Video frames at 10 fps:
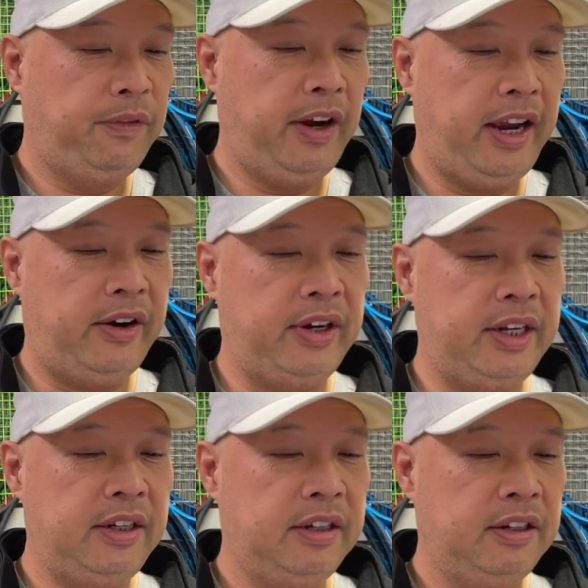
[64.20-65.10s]
for
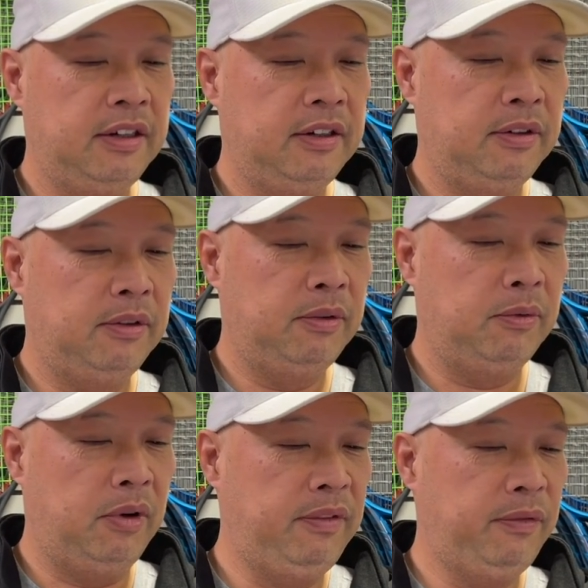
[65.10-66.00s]
Harry,
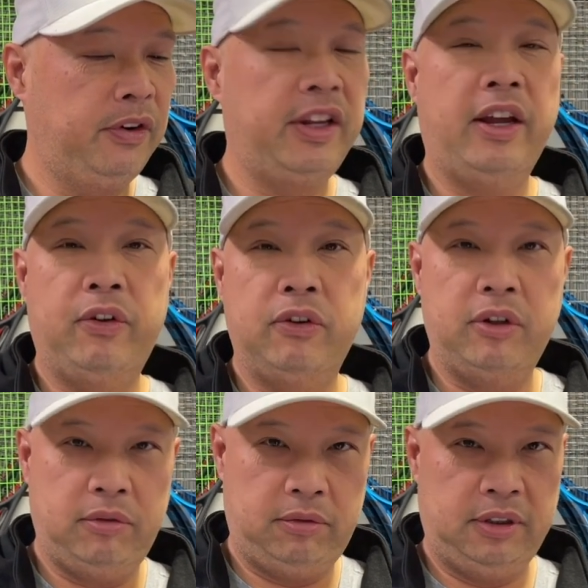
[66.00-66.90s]
one for the other
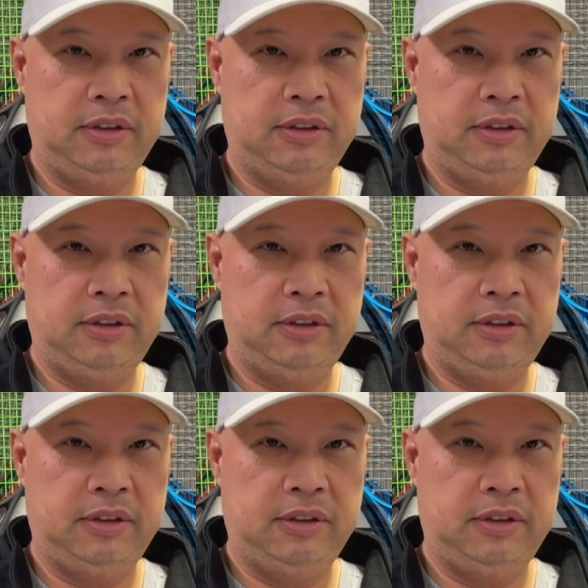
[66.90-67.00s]
dude.